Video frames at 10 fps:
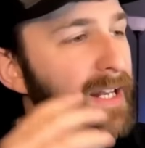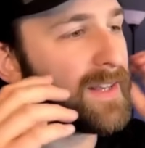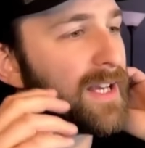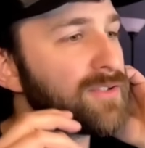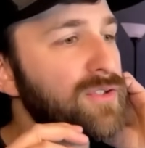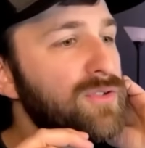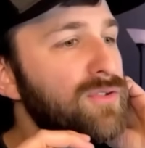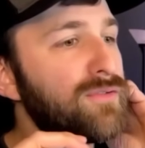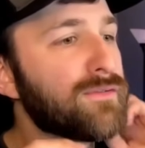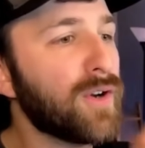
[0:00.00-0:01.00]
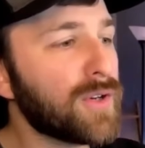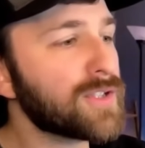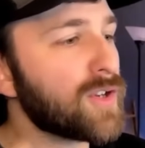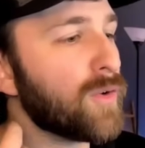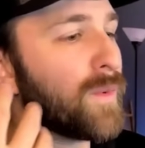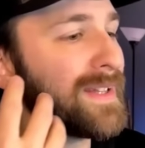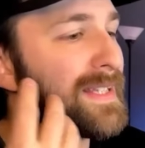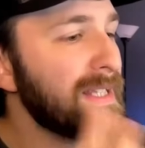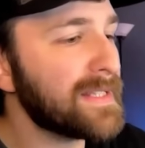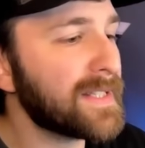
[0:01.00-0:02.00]
it allows you to focus on what
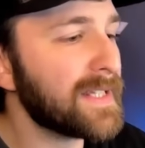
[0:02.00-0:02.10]
needs